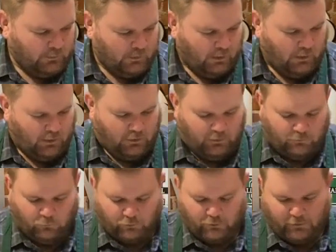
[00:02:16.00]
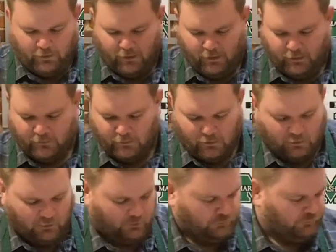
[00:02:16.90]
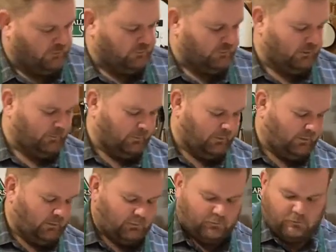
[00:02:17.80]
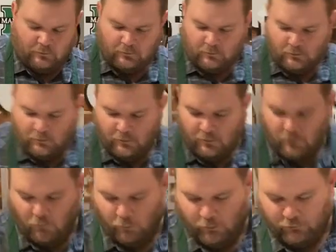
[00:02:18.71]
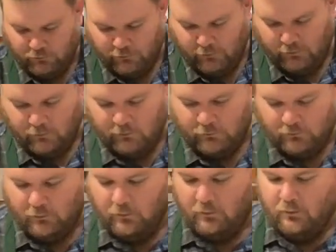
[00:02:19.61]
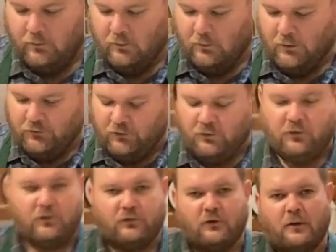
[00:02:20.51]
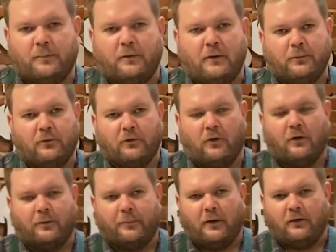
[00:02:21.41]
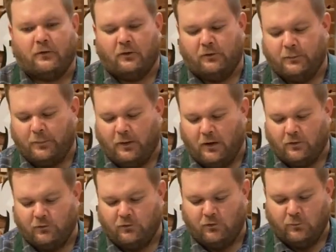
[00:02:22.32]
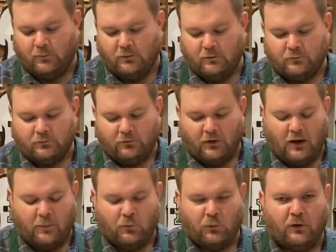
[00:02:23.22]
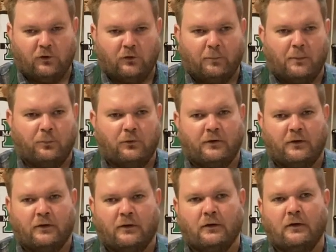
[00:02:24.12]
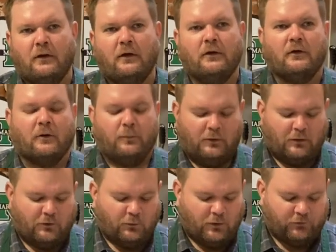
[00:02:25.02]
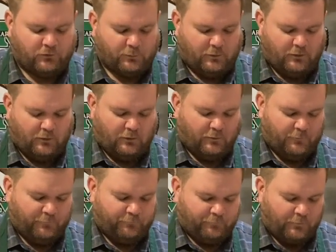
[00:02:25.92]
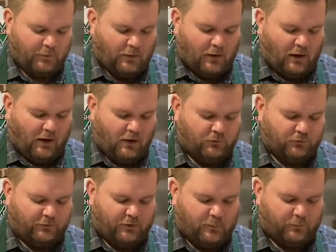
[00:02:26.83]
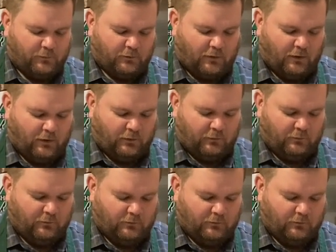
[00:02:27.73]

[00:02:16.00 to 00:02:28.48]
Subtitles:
And then we're going to add our seasoning blend, which is seasoning, salt, pepper, garlic powder, onion powder, cumin, thyme, oregano, paprika. It'll be on your recipe. I usually keep it kind of